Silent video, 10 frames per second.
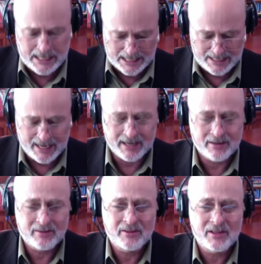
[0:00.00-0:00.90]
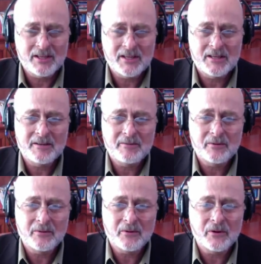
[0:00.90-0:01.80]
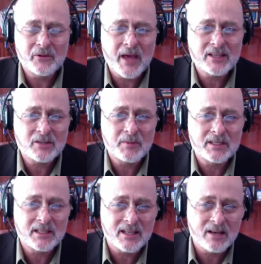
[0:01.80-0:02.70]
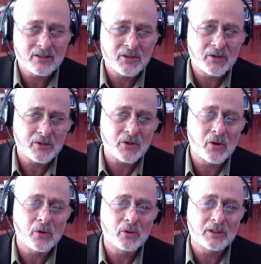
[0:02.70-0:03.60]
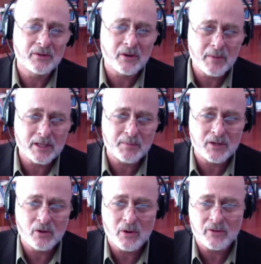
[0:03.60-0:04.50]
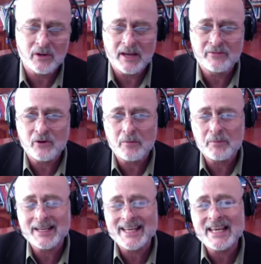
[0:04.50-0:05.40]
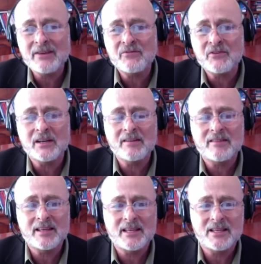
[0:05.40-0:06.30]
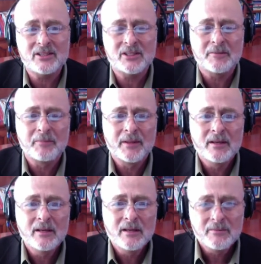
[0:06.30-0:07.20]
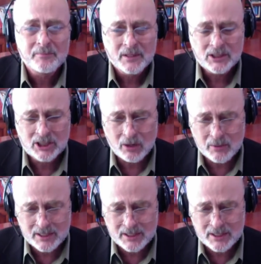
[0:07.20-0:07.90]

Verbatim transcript: that the Earth has to be six thousand years old and there must be no other life form. But even these, shall we